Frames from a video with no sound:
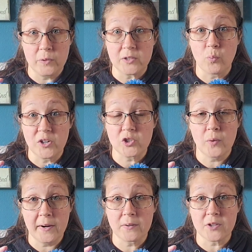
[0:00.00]
is what
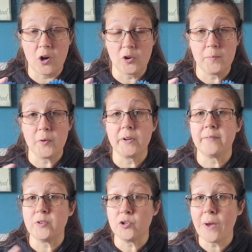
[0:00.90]
triggers autoimmune.
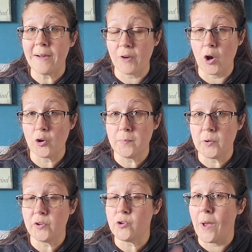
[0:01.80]
If you do have an
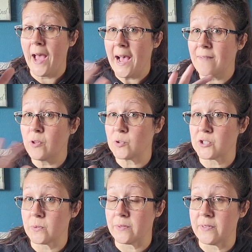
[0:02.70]
autoimmune and you have
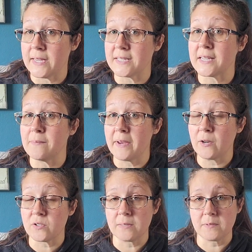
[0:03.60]
those three things, it can
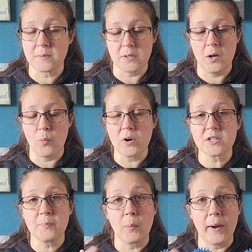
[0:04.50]
make your symptoms a lot
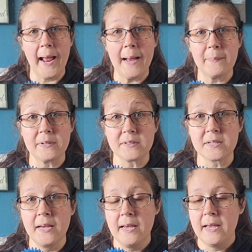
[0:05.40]
worse. But what
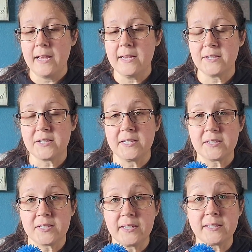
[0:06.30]
happens is it
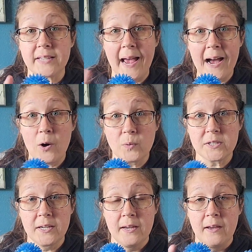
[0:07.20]
sends
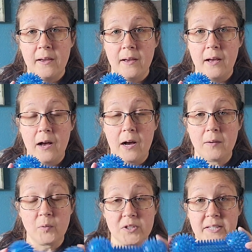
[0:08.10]
out,
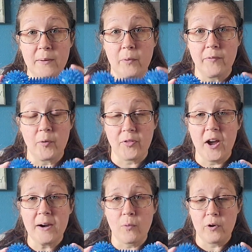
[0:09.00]
let's say with your
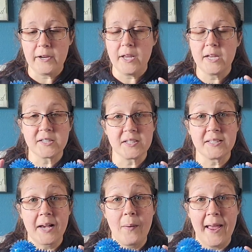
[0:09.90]
thyroid, it
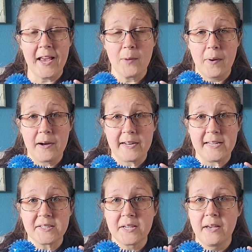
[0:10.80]
sends out
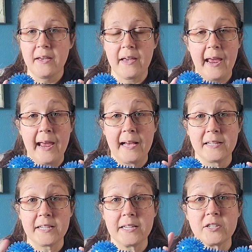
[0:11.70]
antibodies,
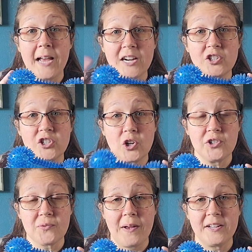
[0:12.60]
and it actually
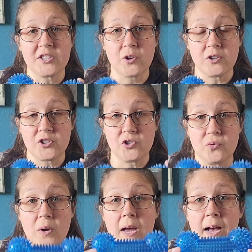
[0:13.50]
turns around, it starts
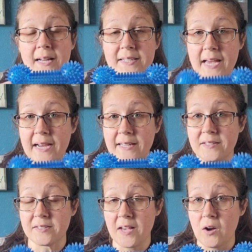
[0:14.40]
to attack
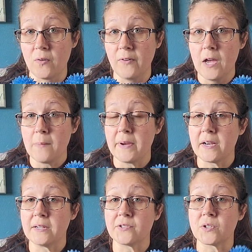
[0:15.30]
itself
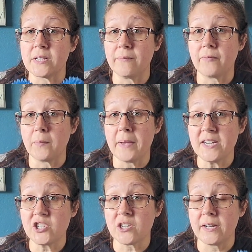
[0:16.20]
because there's
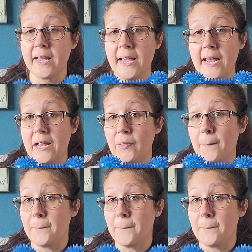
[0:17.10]
inflammation in the